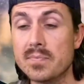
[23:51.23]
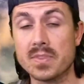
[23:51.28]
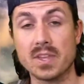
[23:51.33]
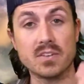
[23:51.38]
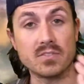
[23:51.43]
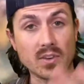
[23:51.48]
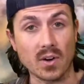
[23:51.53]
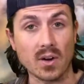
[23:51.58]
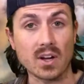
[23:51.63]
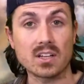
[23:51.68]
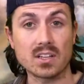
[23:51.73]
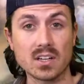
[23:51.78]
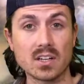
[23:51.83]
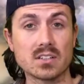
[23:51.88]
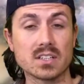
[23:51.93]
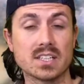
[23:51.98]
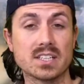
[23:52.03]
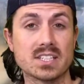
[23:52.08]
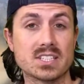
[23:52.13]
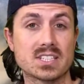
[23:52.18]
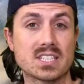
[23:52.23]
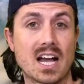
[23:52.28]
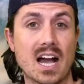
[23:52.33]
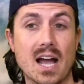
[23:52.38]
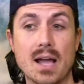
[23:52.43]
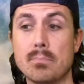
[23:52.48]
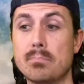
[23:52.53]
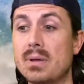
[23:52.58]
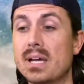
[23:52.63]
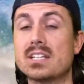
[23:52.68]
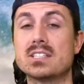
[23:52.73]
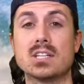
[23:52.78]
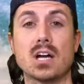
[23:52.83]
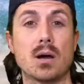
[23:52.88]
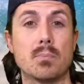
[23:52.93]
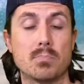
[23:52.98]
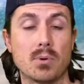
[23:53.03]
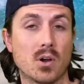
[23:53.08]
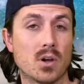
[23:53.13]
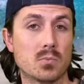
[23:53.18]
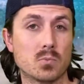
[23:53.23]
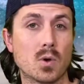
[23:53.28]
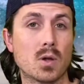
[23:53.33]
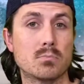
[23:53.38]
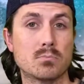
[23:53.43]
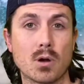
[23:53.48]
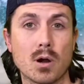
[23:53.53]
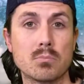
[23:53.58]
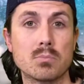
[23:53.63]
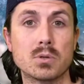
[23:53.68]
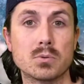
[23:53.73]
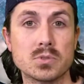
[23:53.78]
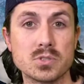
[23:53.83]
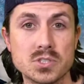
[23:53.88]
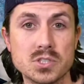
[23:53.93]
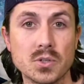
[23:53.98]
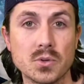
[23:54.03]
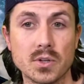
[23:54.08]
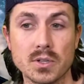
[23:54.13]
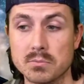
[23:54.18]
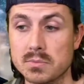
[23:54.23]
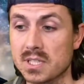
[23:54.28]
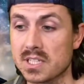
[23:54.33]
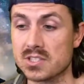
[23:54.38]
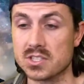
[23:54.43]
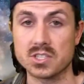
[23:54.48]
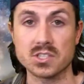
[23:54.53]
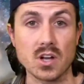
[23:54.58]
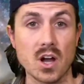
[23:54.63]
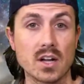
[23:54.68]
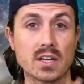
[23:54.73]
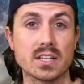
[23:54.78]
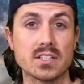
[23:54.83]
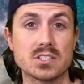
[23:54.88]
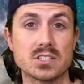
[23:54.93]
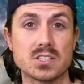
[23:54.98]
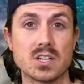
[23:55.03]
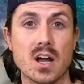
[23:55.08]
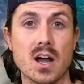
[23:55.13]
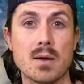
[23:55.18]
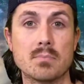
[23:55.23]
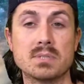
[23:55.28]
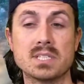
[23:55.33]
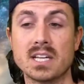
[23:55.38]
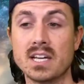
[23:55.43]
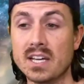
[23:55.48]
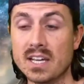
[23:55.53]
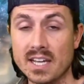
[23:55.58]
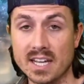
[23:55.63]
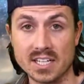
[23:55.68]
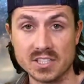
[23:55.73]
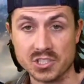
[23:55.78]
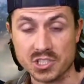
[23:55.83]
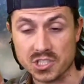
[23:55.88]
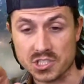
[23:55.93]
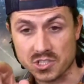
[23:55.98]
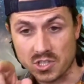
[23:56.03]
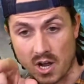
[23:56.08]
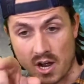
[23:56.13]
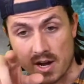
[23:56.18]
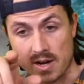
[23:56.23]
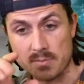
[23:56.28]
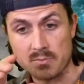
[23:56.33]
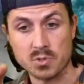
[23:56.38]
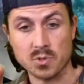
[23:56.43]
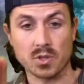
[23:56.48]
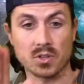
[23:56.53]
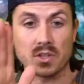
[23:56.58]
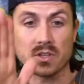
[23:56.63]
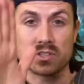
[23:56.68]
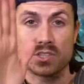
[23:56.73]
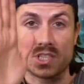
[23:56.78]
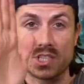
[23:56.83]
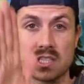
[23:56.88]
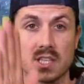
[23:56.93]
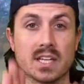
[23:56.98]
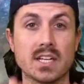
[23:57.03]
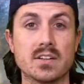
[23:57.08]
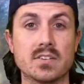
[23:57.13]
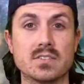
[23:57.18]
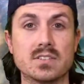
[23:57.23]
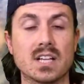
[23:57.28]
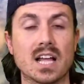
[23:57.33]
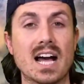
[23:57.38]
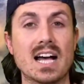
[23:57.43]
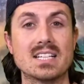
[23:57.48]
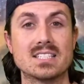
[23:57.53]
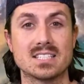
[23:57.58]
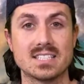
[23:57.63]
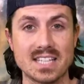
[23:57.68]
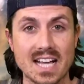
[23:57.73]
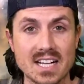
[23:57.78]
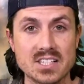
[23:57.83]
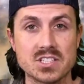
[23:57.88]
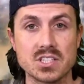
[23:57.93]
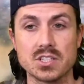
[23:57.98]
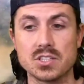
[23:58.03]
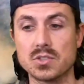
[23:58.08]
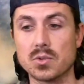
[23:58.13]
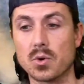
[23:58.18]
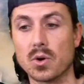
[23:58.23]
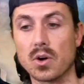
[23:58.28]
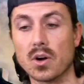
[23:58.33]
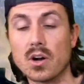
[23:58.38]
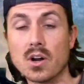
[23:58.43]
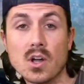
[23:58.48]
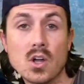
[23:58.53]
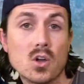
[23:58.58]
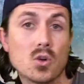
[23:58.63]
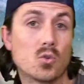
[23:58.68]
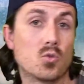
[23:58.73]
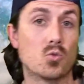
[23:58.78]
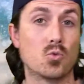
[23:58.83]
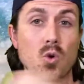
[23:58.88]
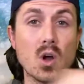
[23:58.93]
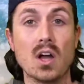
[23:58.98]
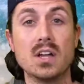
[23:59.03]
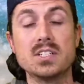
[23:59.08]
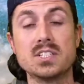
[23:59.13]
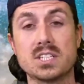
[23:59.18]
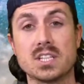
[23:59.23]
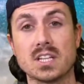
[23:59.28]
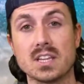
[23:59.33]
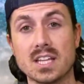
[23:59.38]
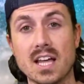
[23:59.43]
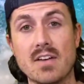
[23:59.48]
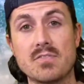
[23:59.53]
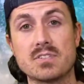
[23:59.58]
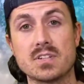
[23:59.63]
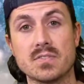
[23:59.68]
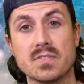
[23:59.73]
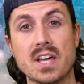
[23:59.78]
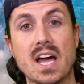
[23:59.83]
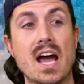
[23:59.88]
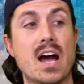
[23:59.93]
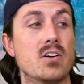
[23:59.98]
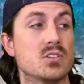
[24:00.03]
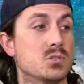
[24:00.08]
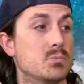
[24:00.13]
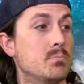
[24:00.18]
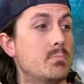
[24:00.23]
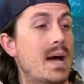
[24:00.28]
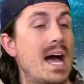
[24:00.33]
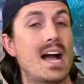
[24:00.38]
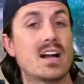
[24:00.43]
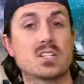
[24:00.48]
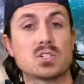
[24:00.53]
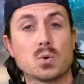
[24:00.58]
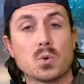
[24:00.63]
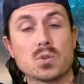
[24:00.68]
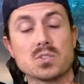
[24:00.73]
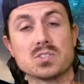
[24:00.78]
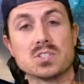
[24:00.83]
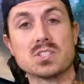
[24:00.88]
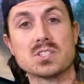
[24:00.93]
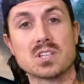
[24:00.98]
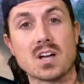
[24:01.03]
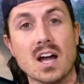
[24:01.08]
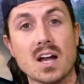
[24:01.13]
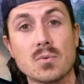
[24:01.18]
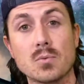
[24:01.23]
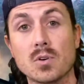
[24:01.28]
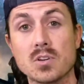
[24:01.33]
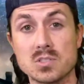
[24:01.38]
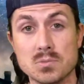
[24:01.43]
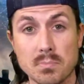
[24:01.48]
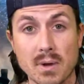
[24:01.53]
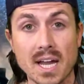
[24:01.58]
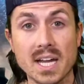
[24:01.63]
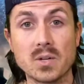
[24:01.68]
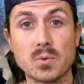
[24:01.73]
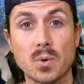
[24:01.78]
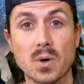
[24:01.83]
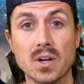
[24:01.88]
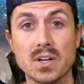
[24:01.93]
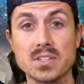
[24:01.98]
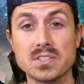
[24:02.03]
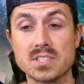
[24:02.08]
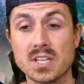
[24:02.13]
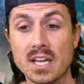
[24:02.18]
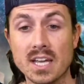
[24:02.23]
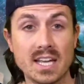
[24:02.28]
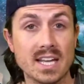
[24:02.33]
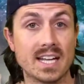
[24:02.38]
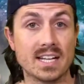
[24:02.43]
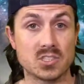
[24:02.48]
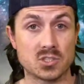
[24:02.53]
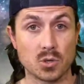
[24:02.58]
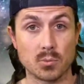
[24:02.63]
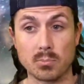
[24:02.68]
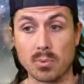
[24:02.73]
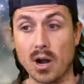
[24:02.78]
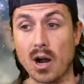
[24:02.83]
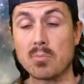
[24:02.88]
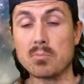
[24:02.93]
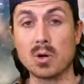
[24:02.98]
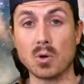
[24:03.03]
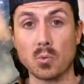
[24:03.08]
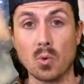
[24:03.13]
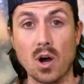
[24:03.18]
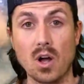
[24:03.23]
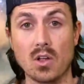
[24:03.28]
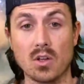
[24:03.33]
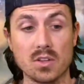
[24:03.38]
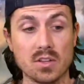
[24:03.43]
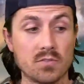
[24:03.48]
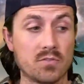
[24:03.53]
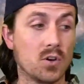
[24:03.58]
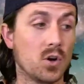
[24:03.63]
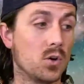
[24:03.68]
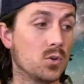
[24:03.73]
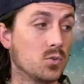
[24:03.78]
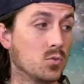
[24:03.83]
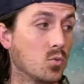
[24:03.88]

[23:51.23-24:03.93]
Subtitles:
And very clearly this guy picked up on what Barbara was doing, because the knocking stopped and she saw him through the little slit of glass next to the door run to the left of the house, back towards the side where his bike was. And so Barbara, while on the phone,